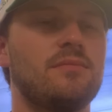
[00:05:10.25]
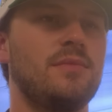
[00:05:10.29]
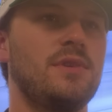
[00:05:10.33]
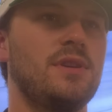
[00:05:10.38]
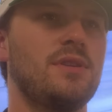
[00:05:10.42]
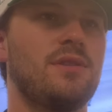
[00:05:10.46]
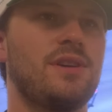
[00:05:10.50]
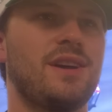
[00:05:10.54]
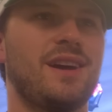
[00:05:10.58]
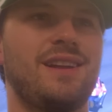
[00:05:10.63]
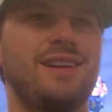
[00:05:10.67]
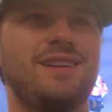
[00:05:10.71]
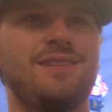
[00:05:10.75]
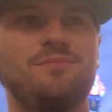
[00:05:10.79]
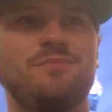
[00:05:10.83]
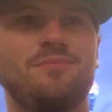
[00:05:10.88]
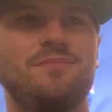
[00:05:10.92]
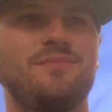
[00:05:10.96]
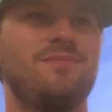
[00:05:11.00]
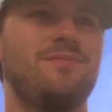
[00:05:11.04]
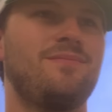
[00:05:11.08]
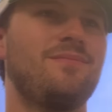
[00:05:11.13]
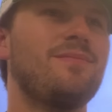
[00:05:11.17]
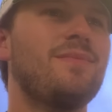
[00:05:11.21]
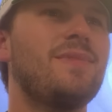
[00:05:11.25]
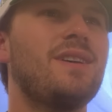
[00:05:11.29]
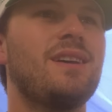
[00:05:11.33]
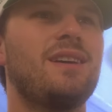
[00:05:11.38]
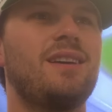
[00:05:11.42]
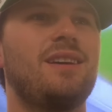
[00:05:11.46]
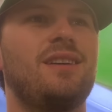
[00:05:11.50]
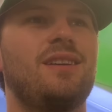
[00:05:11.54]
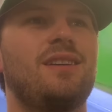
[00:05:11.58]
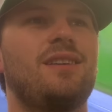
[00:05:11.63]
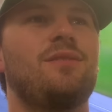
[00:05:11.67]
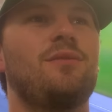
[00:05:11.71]
you know, kind
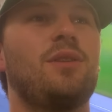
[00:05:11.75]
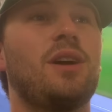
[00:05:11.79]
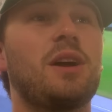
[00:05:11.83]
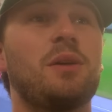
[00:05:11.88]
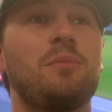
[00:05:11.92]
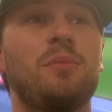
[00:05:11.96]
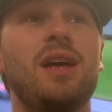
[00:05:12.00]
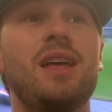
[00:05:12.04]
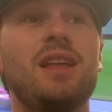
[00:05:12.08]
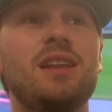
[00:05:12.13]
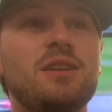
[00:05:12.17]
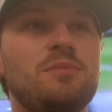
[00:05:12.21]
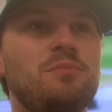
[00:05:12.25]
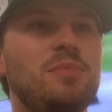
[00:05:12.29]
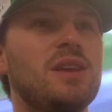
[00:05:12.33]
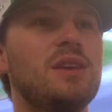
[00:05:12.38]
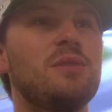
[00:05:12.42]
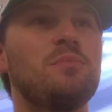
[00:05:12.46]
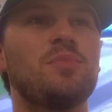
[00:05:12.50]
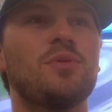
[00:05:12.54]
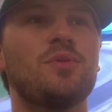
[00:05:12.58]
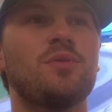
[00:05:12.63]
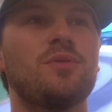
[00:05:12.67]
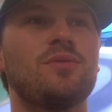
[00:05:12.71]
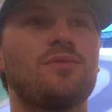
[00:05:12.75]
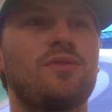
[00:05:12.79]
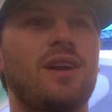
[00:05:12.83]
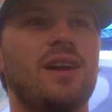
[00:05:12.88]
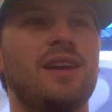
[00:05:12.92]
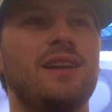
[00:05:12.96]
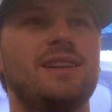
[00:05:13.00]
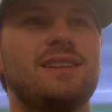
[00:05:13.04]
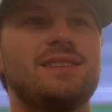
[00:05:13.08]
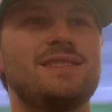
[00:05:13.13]
of recommend people, right?